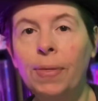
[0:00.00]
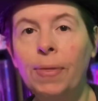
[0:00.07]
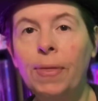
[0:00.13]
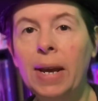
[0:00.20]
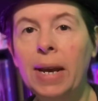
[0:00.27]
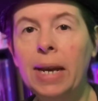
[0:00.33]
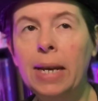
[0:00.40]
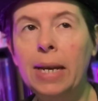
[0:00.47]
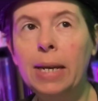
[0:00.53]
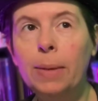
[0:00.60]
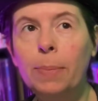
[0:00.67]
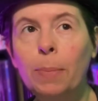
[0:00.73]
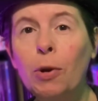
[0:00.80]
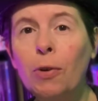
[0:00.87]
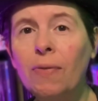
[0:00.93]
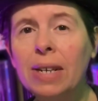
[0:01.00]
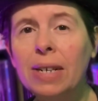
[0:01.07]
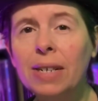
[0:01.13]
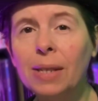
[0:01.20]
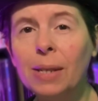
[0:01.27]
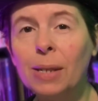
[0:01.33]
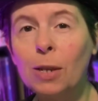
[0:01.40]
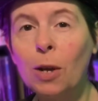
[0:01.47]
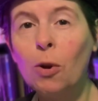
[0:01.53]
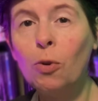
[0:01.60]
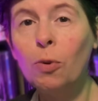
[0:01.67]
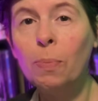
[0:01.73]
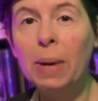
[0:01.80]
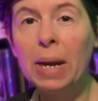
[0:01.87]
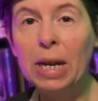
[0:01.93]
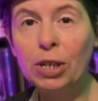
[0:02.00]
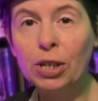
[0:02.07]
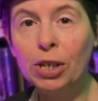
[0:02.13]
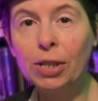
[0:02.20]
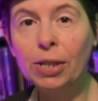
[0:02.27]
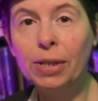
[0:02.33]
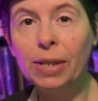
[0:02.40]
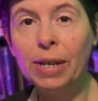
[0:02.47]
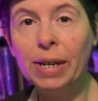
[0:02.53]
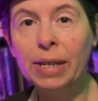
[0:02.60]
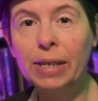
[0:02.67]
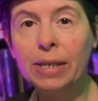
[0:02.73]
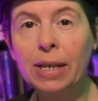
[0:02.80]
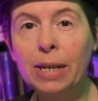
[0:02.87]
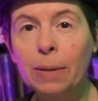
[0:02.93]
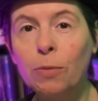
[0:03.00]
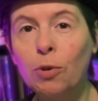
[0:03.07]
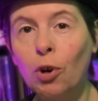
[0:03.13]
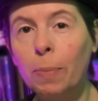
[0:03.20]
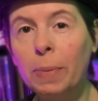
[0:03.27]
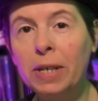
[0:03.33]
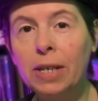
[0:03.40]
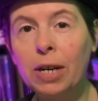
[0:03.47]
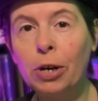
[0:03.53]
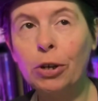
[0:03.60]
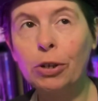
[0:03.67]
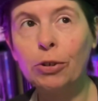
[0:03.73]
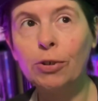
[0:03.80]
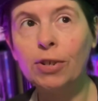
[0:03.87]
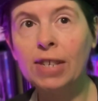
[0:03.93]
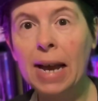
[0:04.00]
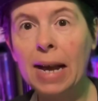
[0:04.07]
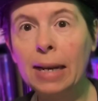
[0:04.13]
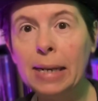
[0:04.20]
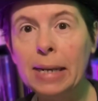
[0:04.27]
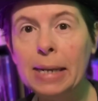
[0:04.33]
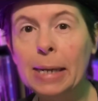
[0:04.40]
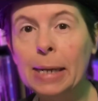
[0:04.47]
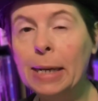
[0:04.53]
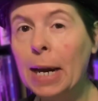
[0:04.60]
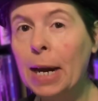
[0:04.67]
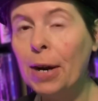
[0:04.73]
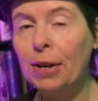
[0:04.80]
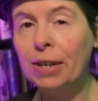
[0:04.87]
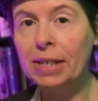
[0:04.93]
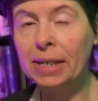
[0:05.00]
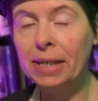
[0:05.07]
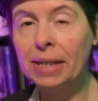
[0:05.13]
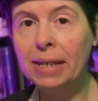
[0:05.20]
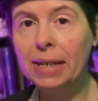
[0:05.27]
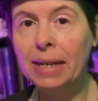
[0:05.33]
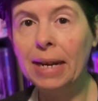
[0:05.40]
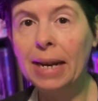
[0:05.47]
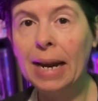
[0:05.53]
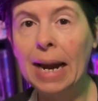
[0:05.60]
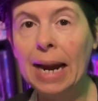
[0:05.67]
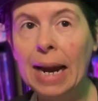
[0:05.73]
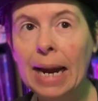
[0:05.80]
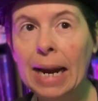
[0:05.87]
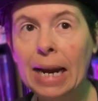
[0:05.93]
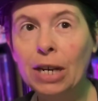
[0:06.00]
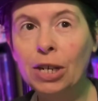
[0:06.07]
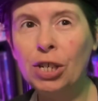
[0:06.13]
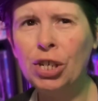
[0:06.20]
They move into this old mansion that Kim Darby's character Sally inherited, and